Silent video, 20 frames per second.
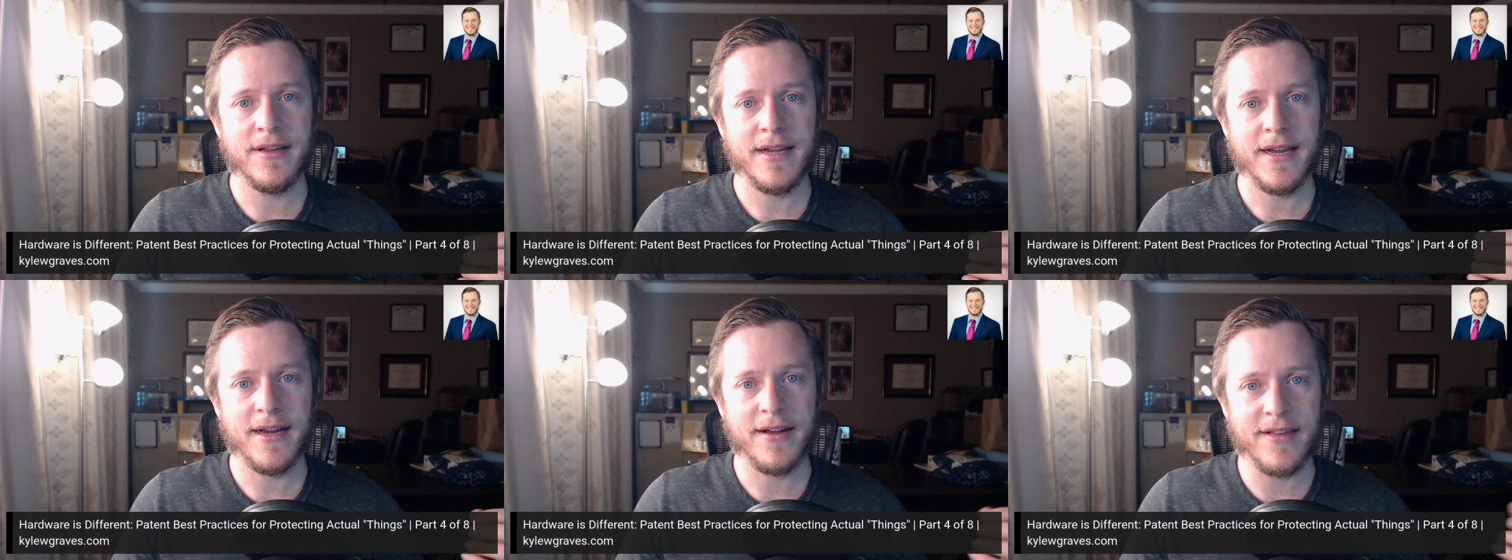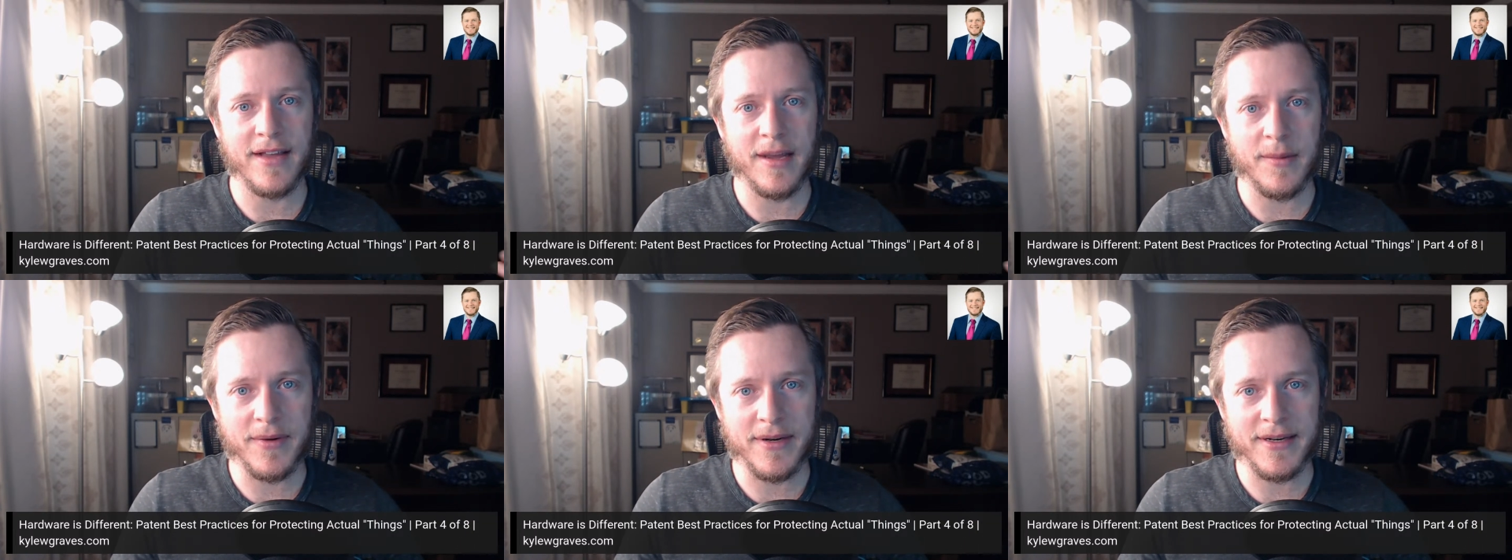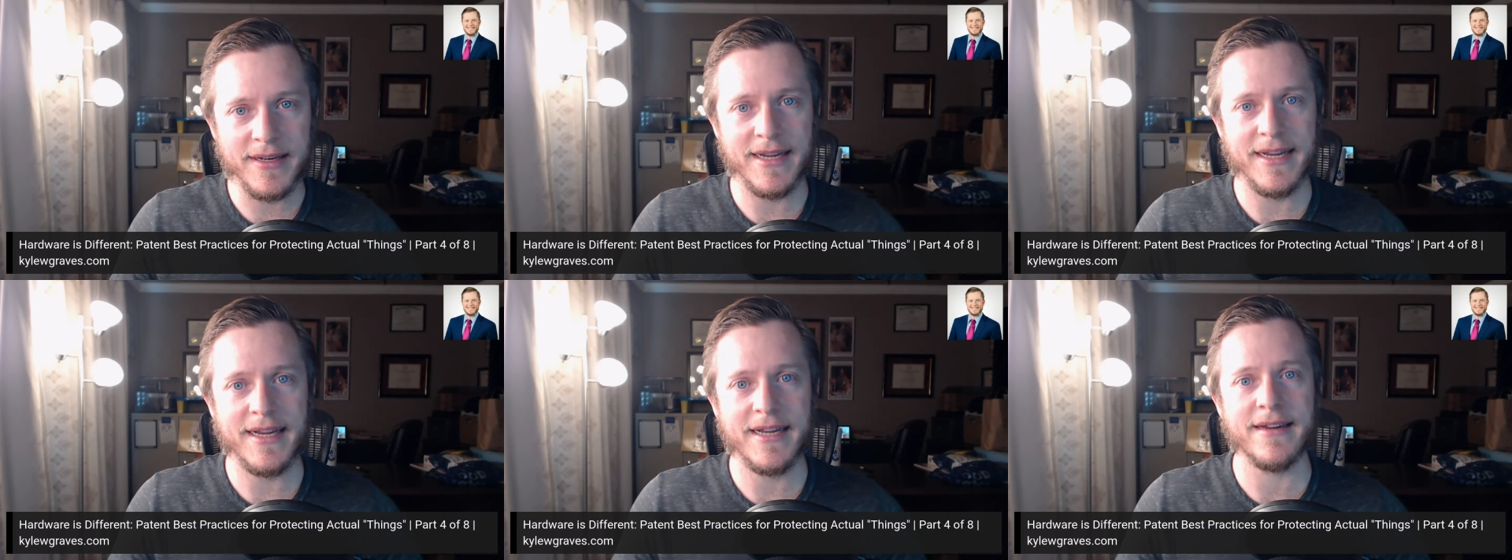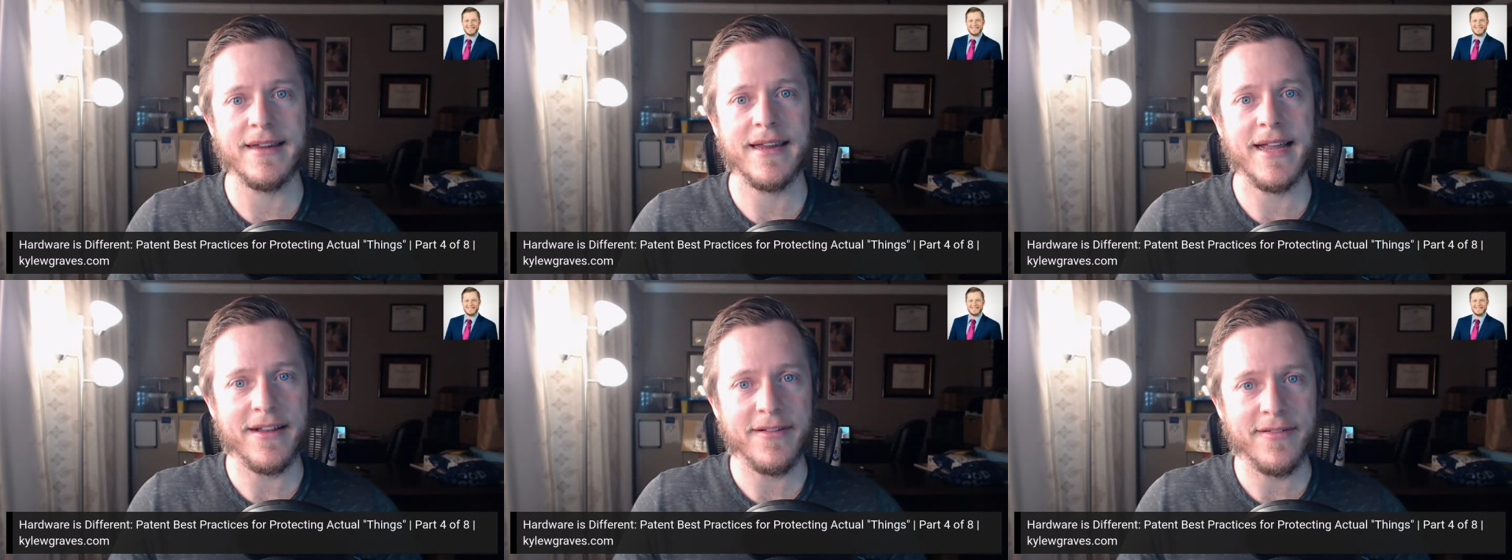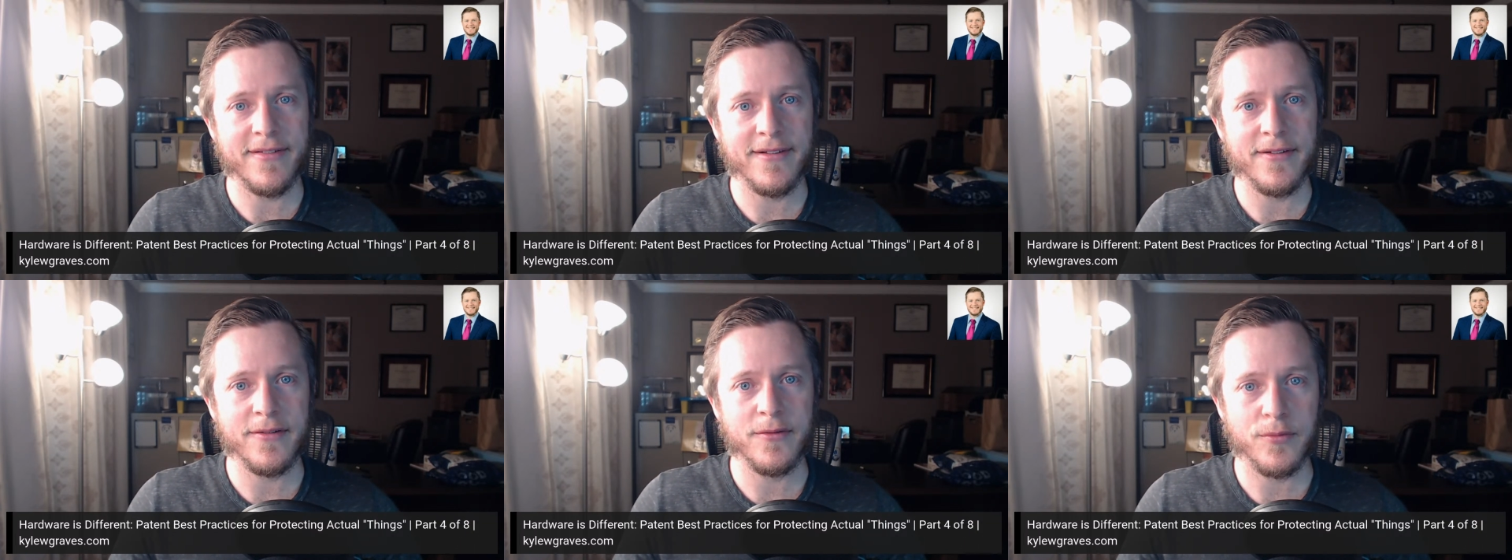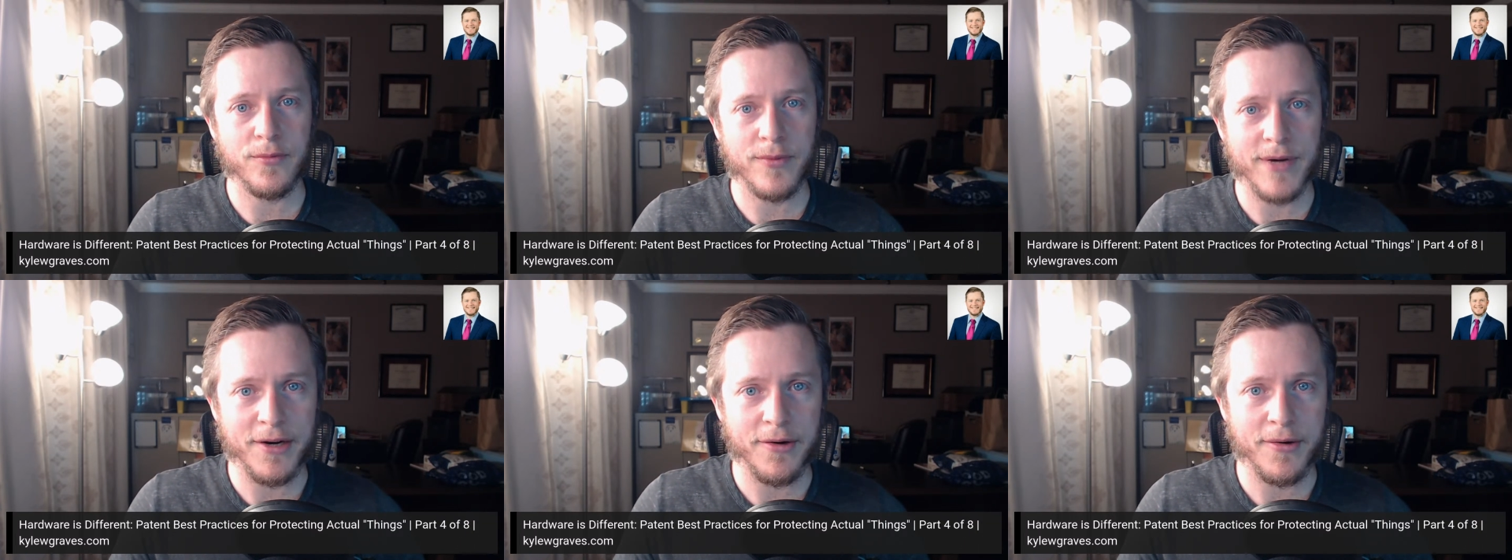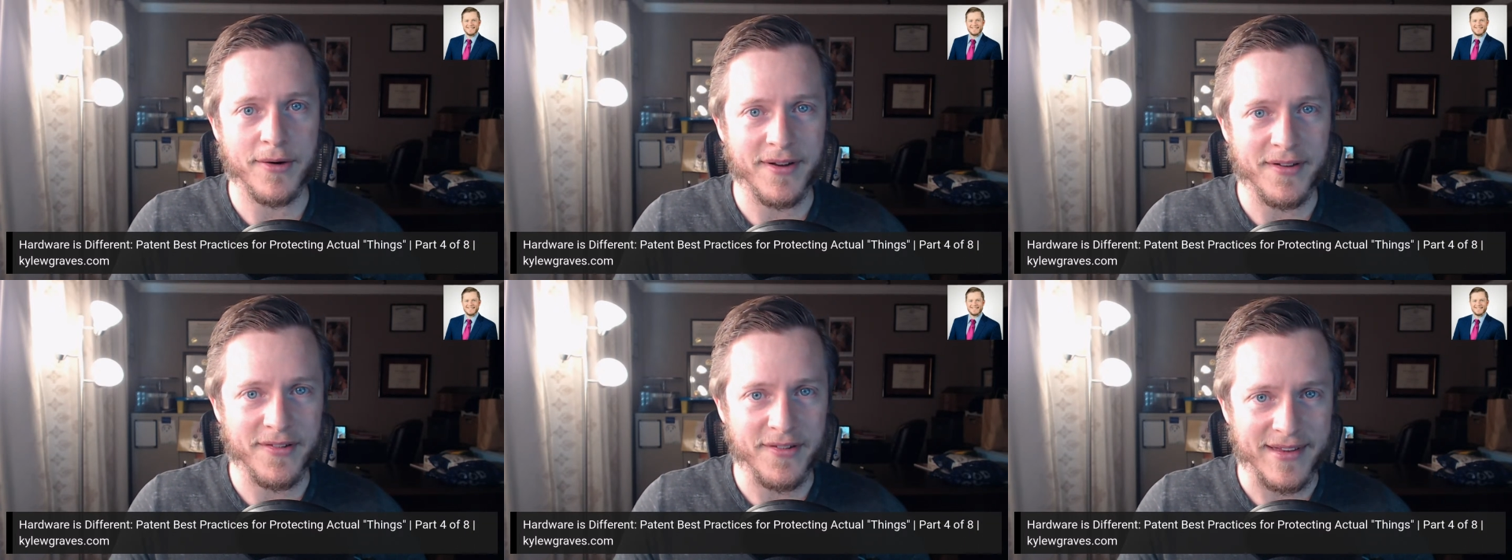examined in less
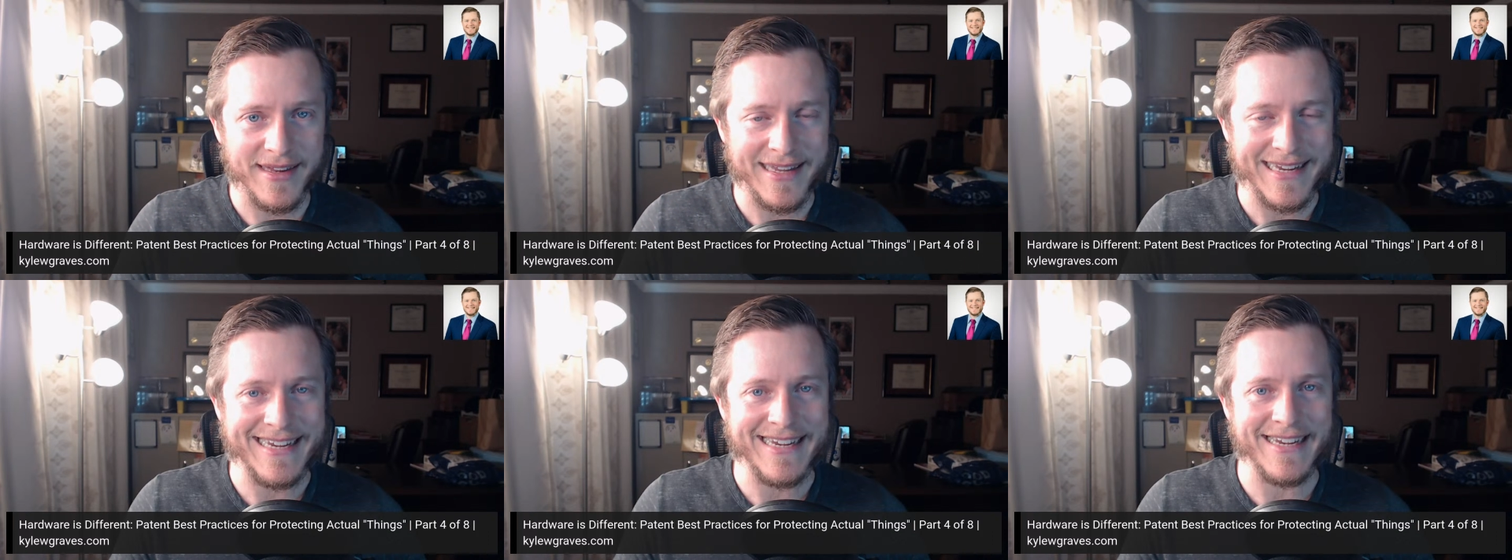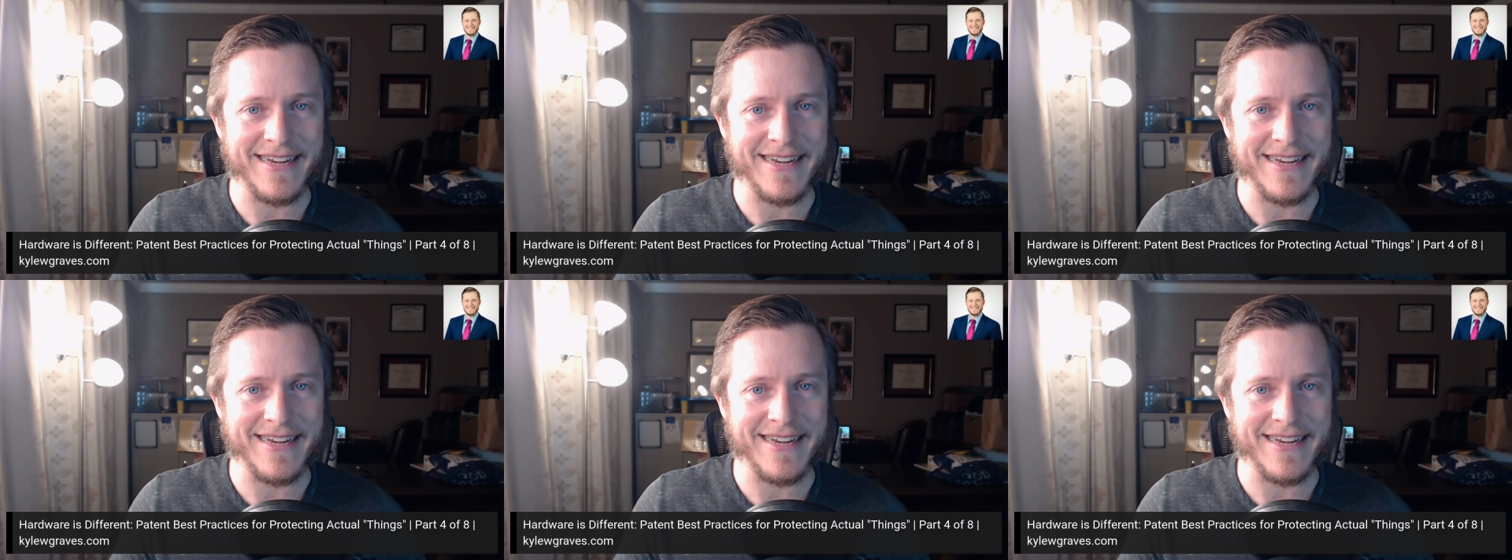rigorously